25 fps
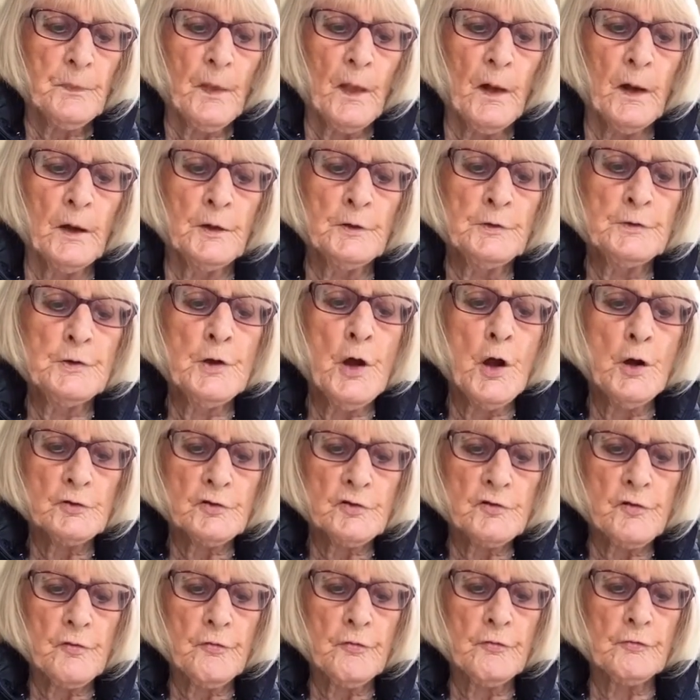and
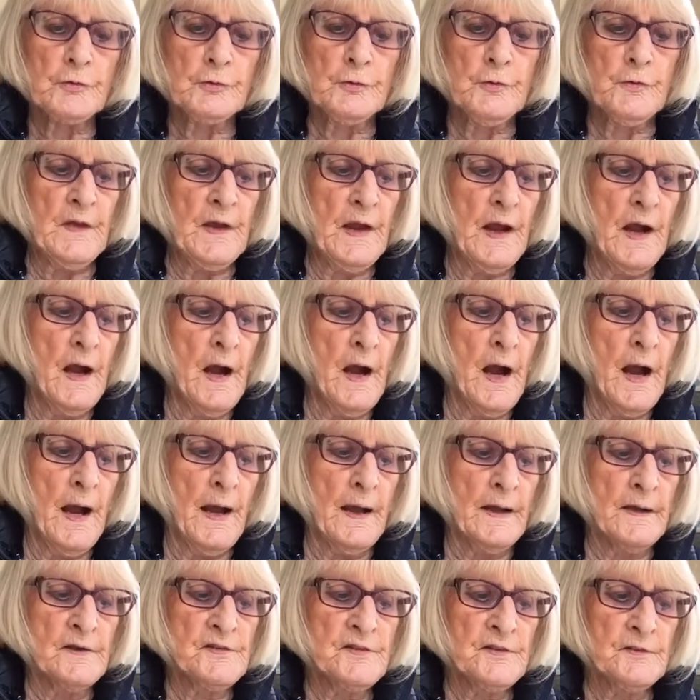not through the
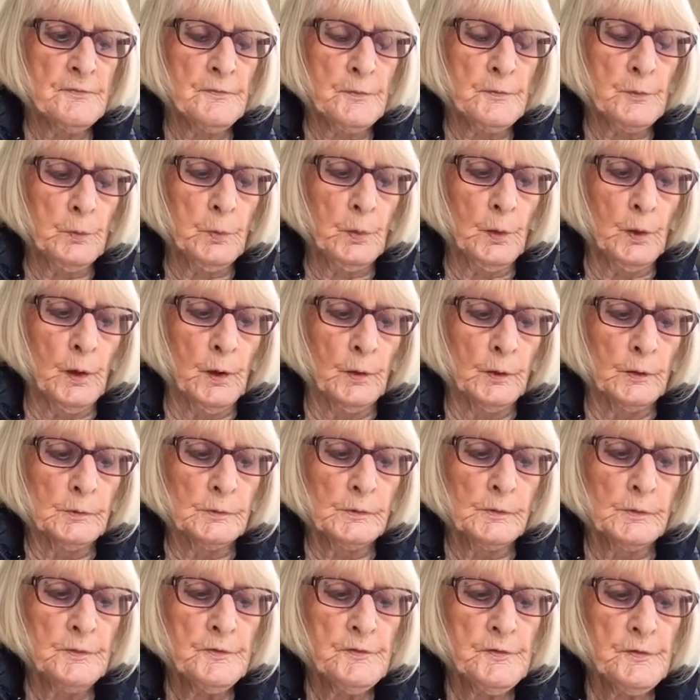eyes of the
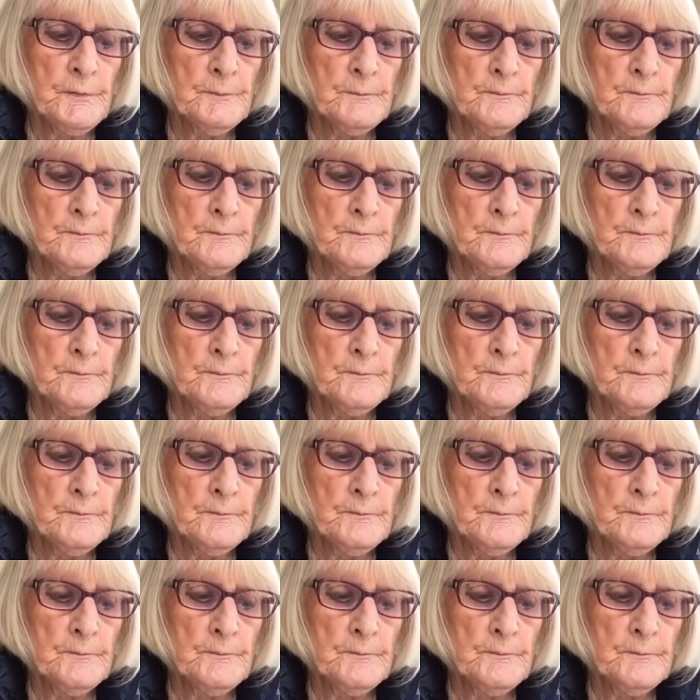world.